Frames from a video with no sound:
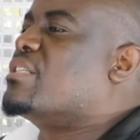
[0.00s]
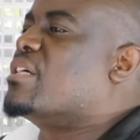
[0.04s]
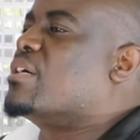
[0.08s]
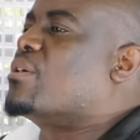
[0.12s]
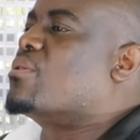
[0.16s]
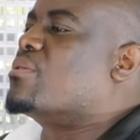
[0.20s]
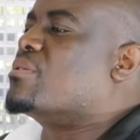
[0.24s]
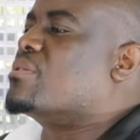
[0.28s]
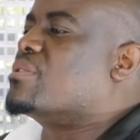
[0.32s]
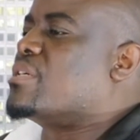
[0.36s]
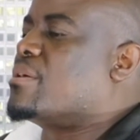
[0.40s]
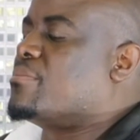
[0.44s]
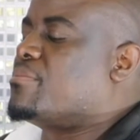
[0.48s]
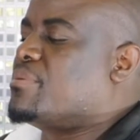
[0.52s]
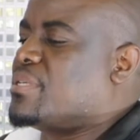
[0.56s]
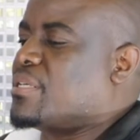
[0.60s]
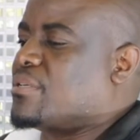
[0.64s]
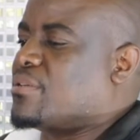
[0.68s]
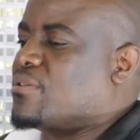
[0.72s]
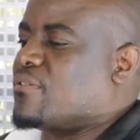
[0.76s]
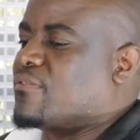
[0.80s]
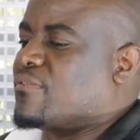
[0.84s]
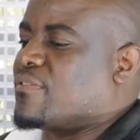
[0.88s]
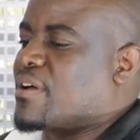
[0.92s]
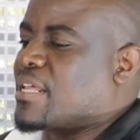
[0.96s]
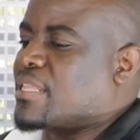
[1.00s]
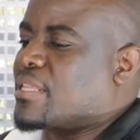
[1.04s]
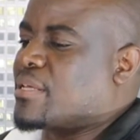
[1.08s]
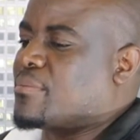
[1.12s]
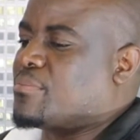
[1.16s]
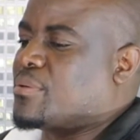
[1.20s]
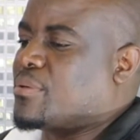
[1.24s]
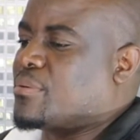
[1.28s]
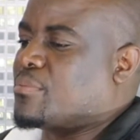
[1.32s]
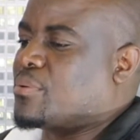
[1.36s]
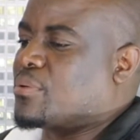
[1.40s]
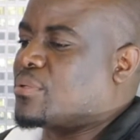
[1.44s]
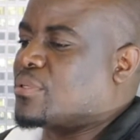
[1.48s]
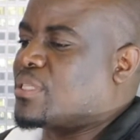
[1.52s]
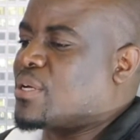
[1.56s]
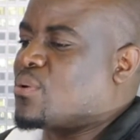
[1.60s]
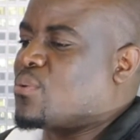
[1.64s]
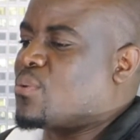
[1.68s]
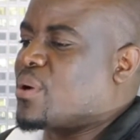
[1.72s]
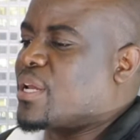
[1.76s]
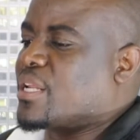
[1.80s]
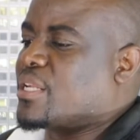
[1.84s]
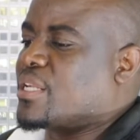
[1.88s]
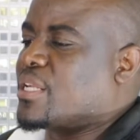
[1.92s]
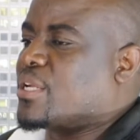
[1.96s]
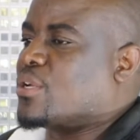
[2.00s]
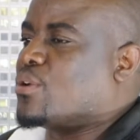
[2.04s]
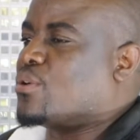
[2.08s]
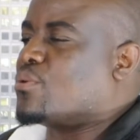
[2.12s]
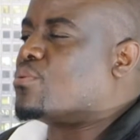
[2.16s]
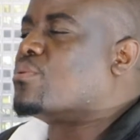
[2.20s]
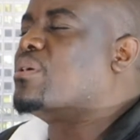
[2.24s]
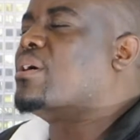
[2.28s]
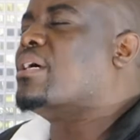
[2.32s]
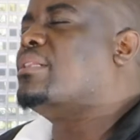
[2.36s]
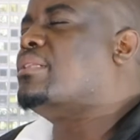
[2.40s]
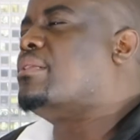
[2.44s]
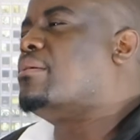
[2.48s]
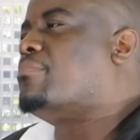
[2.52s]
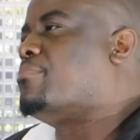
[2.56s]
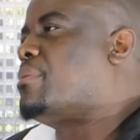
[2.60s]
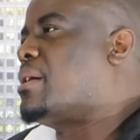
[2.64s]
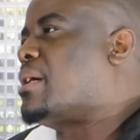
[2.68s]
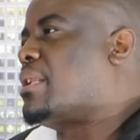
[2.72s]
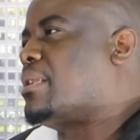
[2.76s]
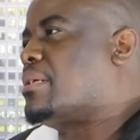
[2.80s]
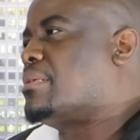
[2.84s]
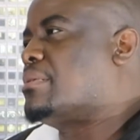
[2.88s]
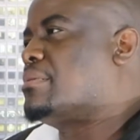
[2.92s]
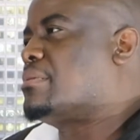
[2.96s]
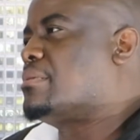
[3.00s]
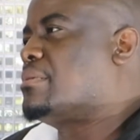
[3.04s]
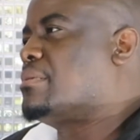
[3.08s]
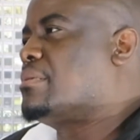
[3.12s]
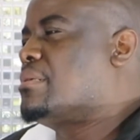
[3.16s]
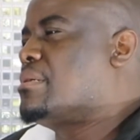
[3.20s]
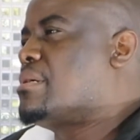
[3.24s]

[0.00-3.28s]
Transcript: the conception of other people, the way they look at the palace.